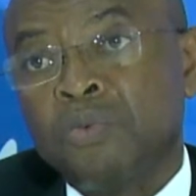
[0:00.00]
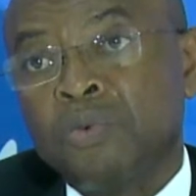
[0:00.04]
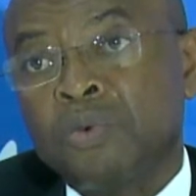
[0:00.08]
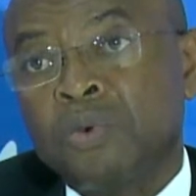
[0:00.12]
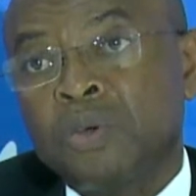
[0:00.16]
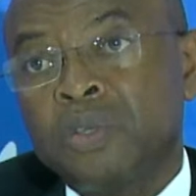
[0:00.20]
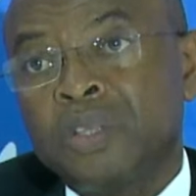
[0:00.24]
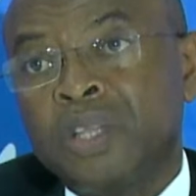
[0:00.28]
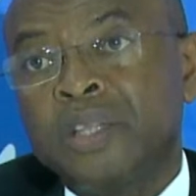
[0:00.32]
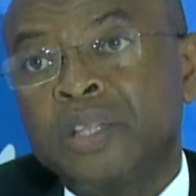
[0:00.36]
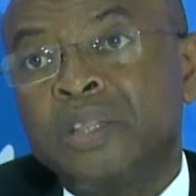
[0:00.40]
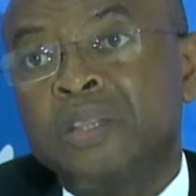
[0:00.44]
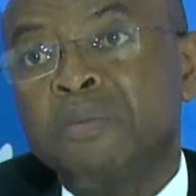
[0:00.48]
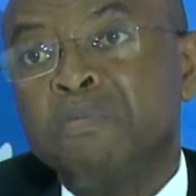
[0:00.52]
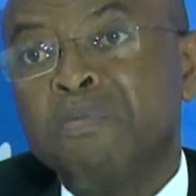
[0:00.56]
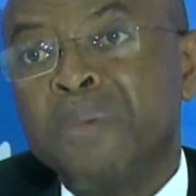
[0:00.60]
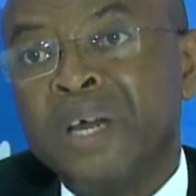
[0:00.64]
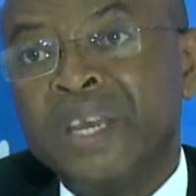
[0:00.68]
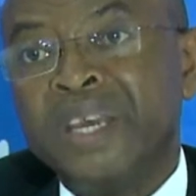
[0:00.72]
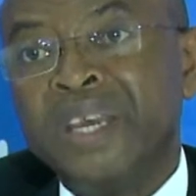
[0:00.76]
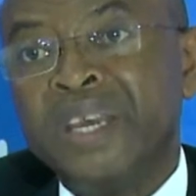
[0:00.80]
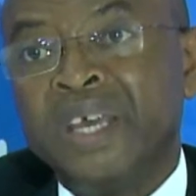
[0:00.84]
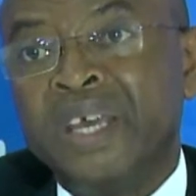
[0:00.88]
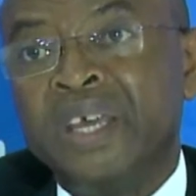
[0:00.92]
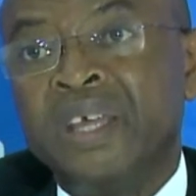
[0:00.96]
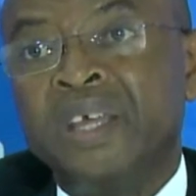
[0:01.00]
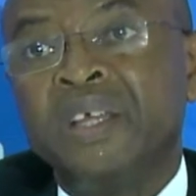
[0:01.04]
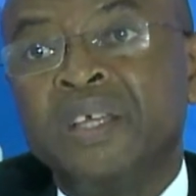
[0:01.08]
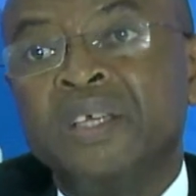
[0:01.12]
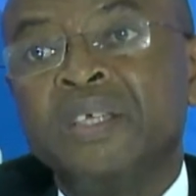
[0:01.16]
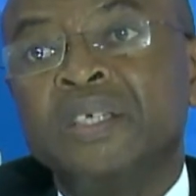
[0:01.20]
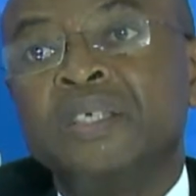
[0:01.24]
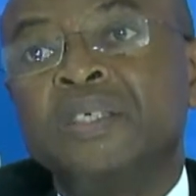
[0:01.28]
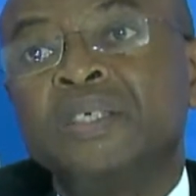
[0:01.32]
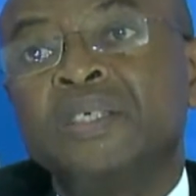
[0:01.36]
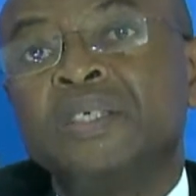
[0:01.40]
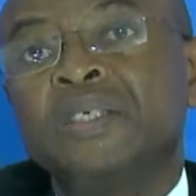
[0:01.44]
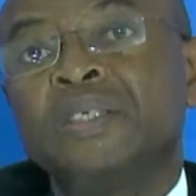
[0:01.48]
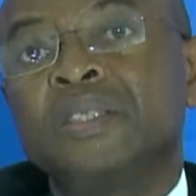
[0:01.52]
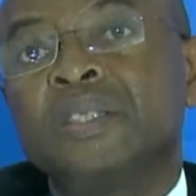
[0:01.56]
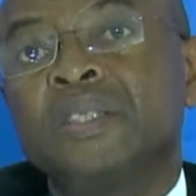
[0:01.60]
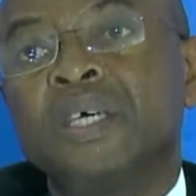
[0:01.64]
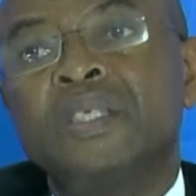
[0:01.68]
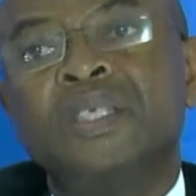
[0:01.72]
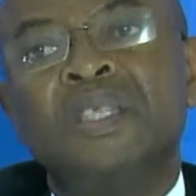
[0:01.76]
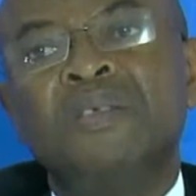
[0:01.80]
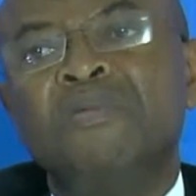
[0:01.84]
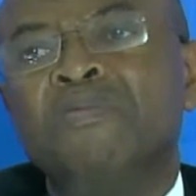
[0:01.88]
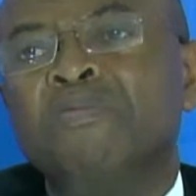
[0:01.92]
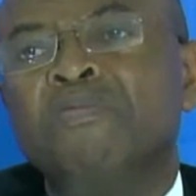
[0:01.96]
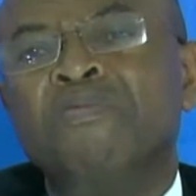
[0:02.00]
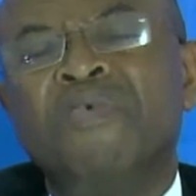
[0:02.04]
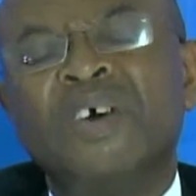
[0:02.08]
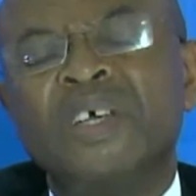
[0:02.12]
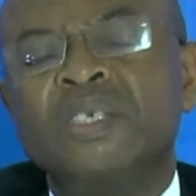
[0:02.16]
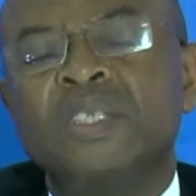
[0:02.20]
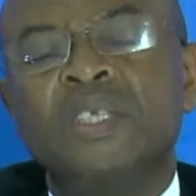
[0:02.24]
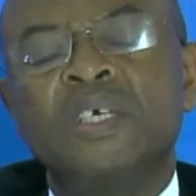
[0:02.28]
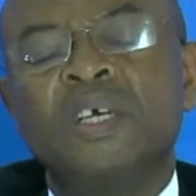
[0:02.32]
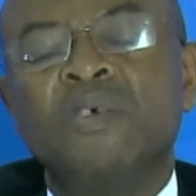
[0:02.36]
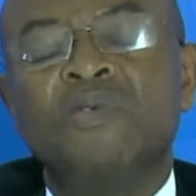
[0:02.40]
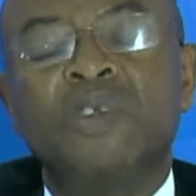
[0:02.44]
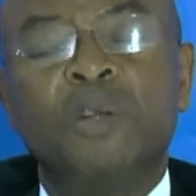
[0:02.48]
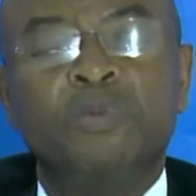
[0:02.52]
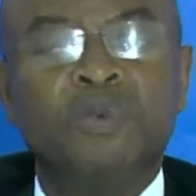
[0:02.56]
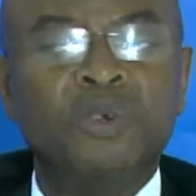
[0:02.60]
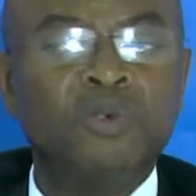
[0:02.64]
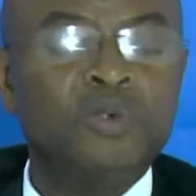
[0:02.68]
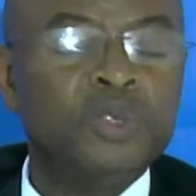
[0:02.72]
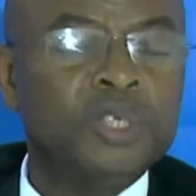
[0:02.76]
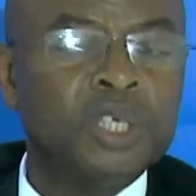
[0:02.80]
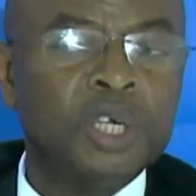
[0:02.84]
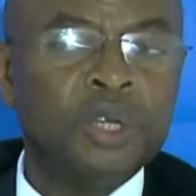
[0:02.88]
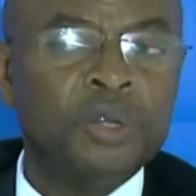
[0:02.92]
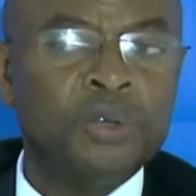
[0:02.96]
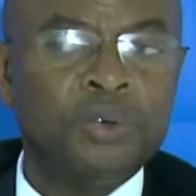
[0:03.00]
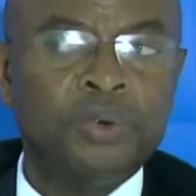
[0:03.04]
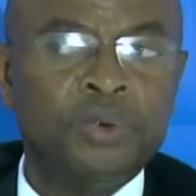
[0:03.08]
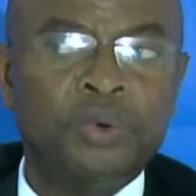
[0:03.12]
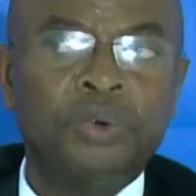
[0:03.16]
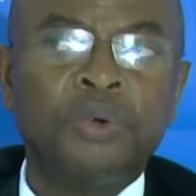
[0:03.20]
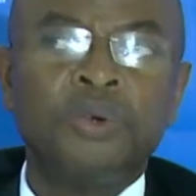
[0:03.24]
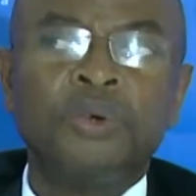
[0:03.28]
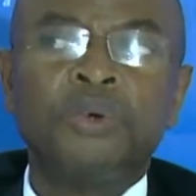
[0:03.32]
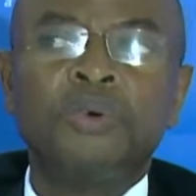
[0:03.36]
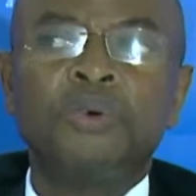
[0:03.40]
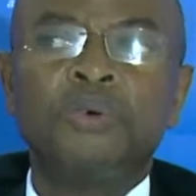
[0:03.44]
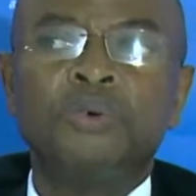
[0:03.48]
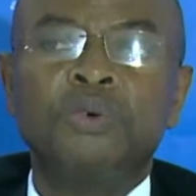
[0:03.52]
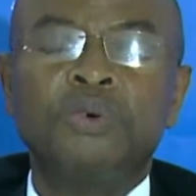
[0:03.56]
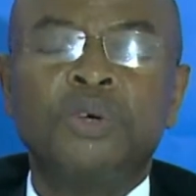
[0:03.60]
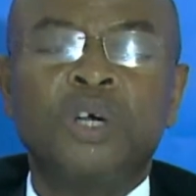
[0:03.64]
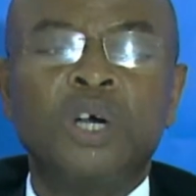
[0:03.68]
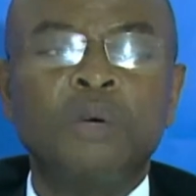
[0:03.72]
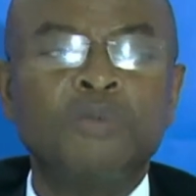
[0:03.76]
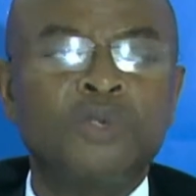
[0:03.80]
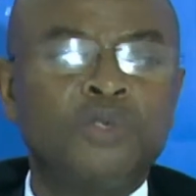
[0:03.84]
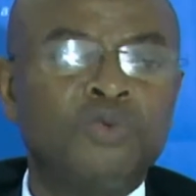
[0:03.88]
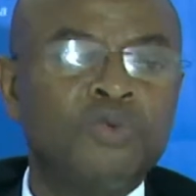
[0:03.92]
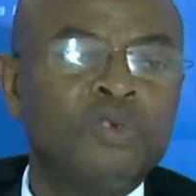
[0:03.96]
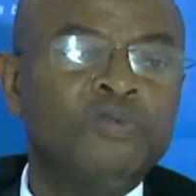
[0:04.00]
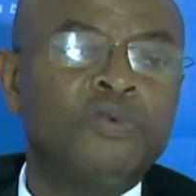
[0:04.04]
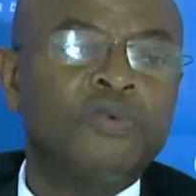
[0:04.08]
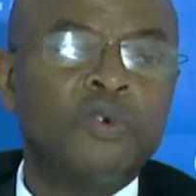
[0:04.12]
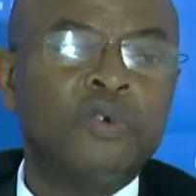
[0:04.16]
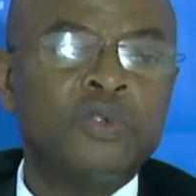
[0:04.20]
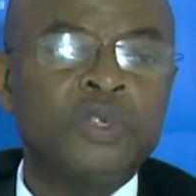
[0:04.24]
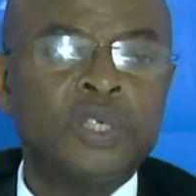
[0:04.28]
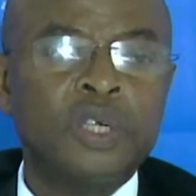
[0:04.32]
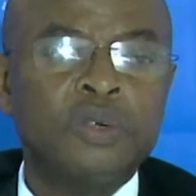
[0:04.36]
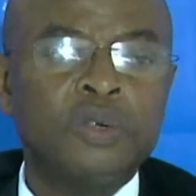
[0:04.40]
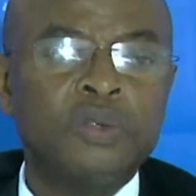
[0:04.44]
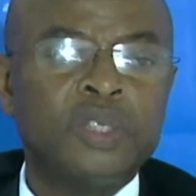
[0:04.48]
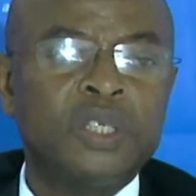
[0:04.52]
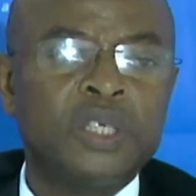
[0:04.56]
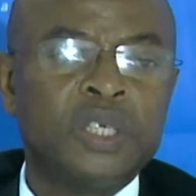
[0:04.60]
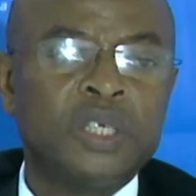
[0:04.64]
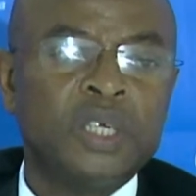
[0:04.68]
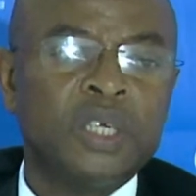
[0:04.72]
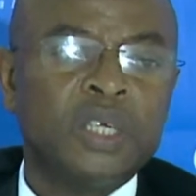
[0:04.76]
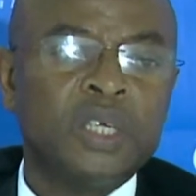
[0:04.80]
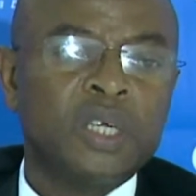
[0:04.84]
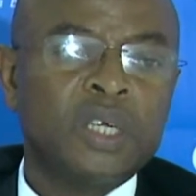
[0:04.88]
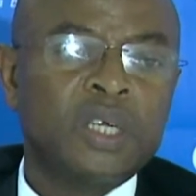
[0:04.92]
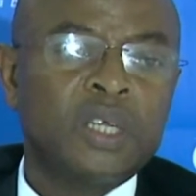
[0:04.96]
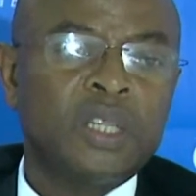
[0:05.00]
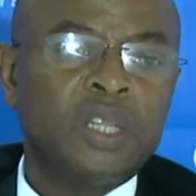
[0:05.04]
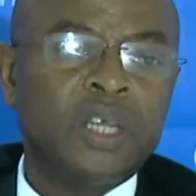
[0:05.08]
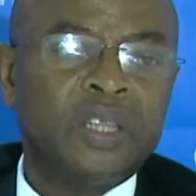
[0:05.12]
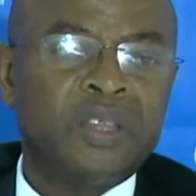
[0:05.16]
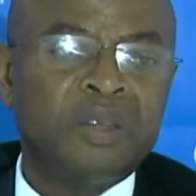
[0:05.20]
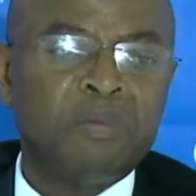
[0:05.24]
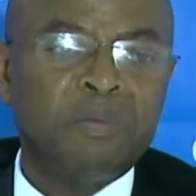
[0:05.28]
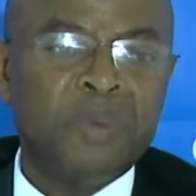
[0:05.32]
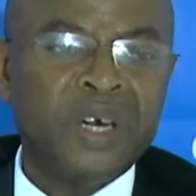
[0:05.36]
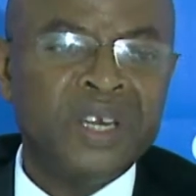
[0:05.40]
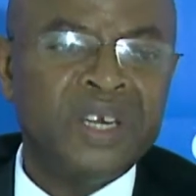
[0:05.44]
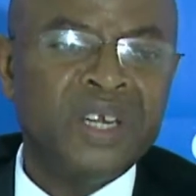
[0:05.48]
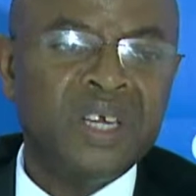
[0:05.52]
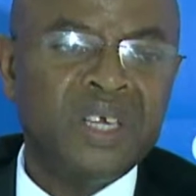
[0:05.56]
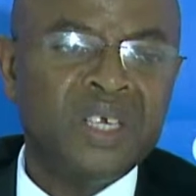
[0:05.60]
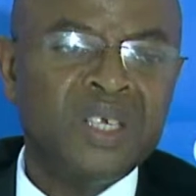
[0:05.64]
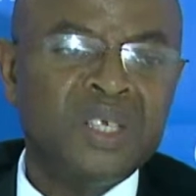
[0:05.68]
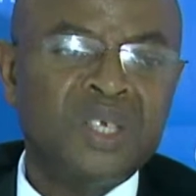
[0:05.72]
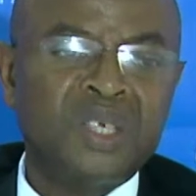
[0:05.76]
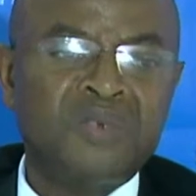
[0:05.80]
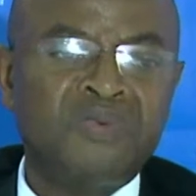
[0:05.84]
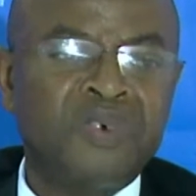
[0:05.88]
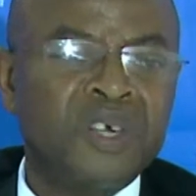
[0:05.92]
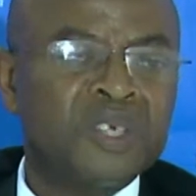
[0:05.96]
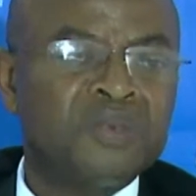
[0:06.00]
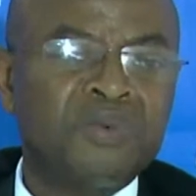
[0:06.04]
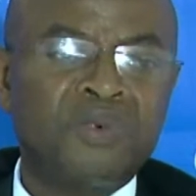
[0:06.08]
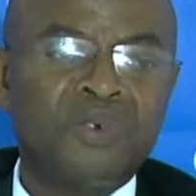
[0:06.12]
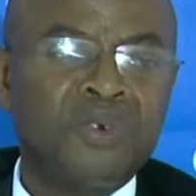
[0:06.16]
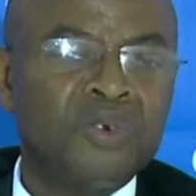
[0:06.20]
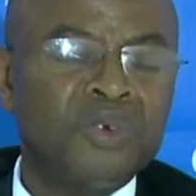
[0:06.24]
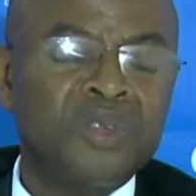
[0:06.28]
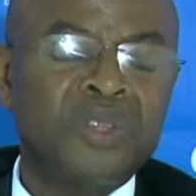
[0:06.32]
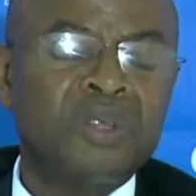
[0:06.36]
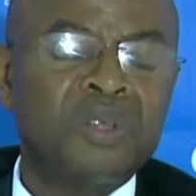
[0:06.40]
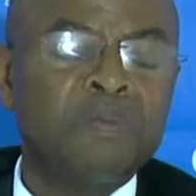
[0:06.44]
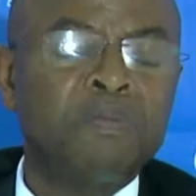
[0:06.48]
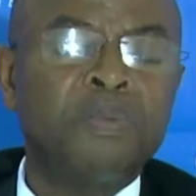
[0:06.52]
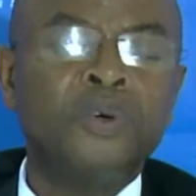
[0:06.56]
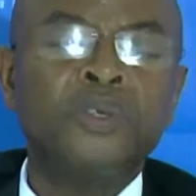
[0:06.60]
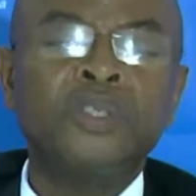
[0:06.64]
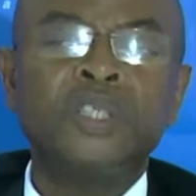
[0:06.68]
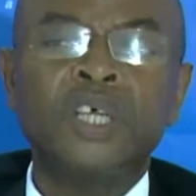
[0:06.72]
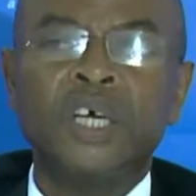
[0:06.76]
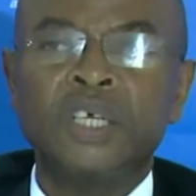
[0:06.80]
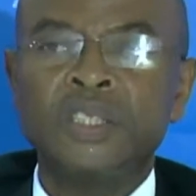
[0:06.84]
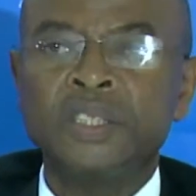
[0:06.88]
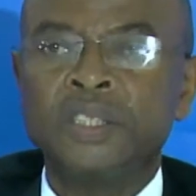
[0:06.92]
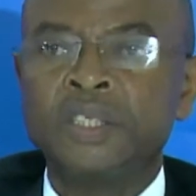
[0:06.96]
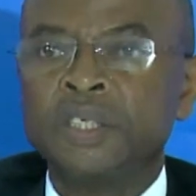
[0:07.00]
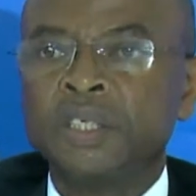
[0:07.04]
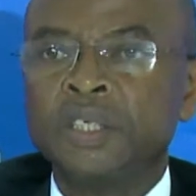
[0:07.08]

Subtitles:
that money, that's the first thing everybody will tell you who comes to Riv Consult, that money is first of all not important.